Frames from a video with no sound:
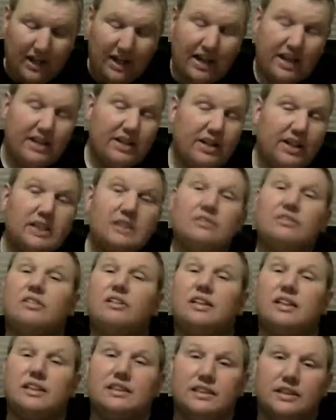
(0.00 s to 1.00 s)
In the
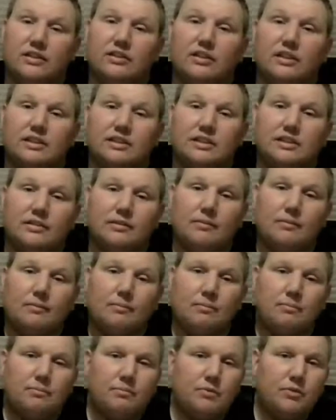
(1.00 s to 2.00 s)
Xfinity Series,
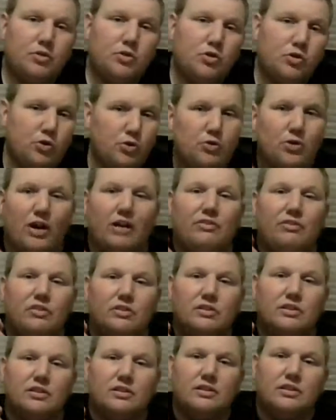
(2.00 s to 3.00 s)
two
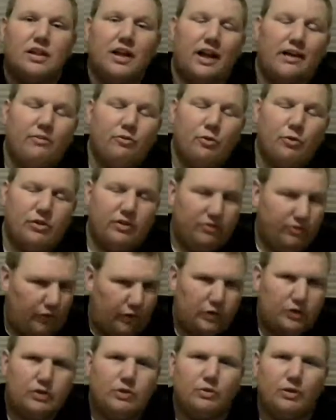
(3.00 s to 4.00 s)
drivers have won the
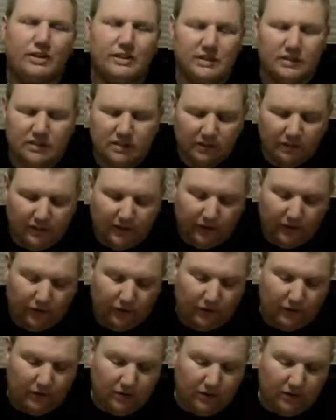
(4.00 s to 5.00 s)
first two races of the year.